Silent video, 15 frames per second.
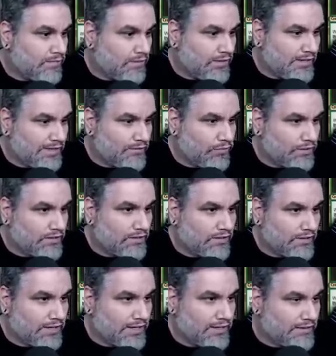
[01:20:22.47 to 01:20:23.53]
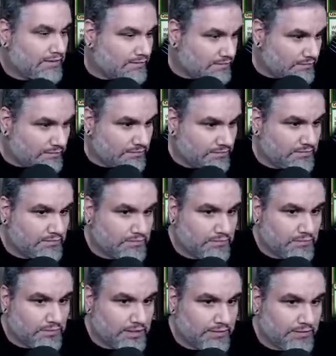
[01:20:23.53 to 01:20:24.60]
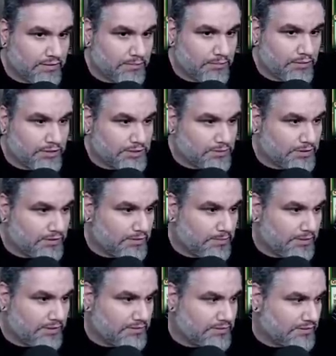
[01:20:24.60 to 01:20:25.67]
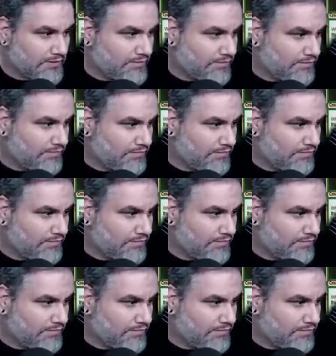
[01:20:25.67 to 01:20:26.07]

Well, I have one card in hand. We have a pretty sweet grip here, so.